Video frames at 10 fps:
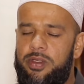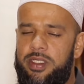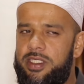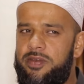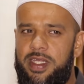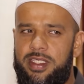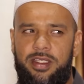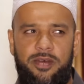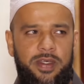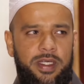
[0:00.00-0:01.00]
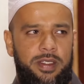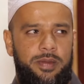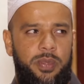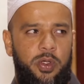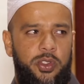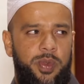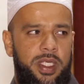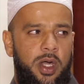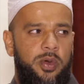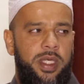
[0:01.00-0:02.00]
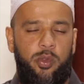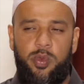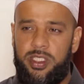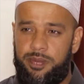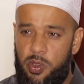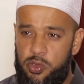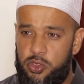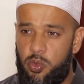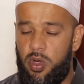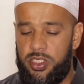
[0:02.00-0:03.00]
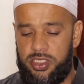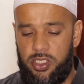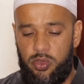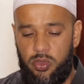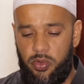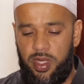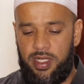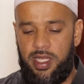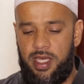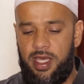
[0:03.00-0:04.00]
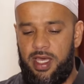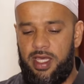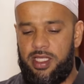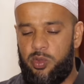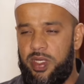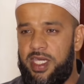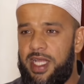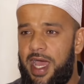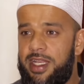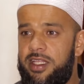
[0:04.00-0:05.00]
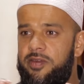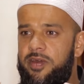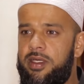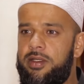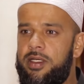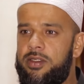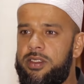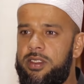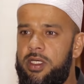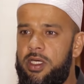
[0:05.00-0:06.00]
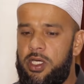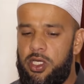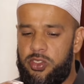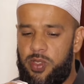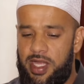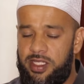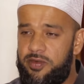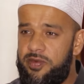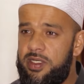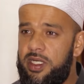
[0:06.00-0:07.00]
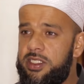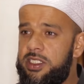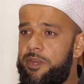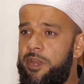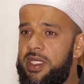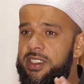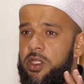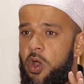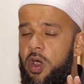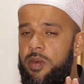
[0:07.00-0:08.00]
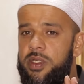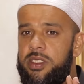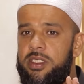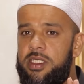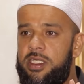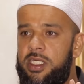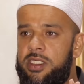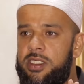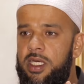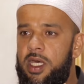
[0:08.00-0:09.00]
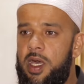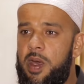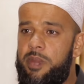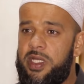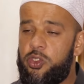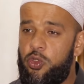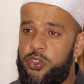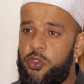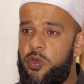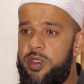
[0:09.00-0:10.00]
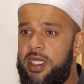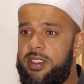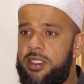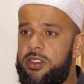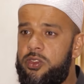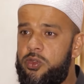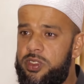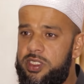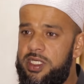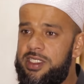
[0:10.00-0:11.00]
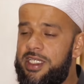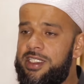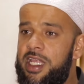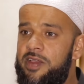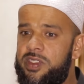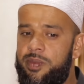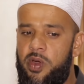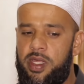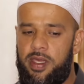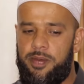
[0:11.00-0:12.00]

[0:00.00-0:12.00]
This is very significant because we know that we're supposed to wash so correctly that we get under the fingernails. So under the fingernails is a place that harbors disease, but it's also connected to sins that leaves the body.